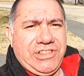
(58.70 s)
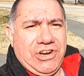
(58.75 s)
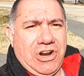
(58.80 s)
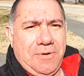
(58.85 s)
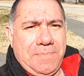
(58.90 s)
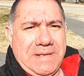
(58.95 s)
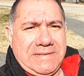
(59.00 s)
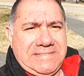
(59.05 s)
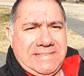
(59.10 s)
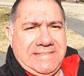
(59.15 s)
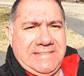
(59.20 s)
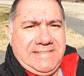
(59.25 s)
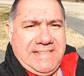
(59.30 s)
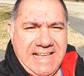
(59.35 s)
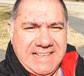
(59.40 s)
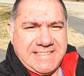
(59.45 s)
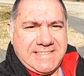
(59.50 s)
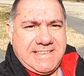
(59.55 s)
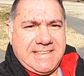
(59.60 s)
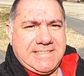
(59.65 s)
Durbis.
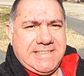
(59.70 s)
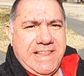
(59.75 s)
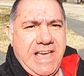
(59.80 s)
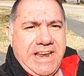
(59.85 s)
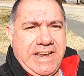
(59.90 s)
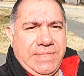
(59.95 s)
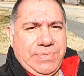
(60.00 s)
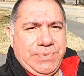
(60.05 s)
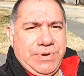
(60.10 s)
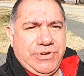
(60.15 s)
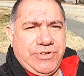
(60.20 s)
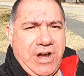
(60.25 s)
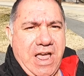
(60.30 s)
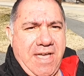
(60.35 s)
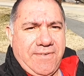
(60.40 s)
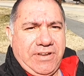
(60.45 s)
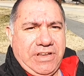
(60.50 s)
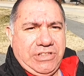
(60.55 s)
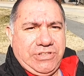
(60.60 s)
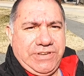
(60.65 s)
This is 93
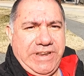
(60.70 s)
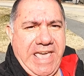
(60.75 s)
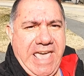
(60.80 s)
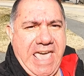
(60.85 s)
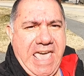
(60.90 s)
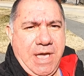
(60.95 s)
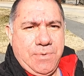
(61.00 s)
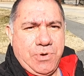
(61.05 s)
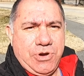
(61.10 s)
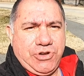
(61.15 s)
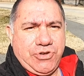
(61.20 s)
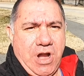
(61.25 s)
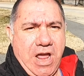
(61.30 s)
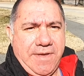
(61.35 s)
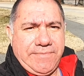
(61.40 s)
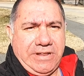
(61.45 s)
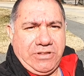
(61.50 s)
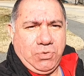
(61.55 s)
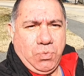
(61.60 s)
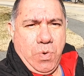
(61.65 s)
Driving, and today we're
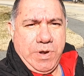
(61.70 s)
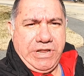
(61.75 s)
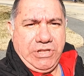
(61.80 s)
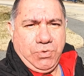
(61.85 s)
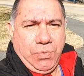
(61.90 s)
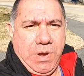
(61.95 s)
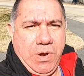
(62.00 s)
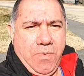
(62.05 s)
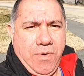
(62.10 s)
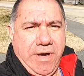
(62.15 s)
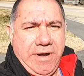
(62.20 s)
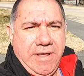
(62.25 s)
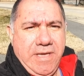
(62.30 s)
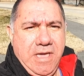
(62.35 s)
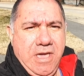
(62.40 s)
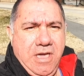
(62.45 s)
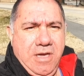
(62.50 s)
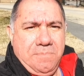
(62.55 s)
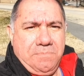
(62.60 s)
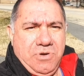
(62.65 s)
driving the 2021
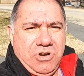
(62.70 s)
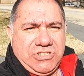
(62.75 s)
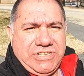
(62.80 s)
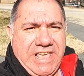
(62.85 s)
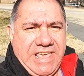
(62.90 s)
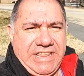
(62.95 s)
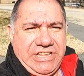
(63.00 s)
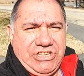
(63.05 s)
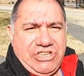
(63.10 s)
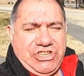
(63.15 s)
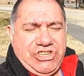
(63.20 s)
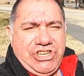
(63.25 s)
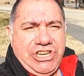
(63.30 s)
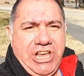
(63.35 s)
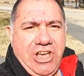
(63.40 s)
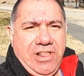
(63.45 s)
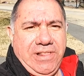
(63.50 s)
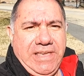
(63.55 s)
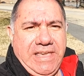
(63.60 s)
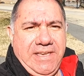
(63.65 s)
Mercedes
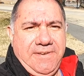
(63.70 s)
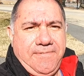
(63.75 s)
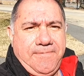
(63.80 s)
GLE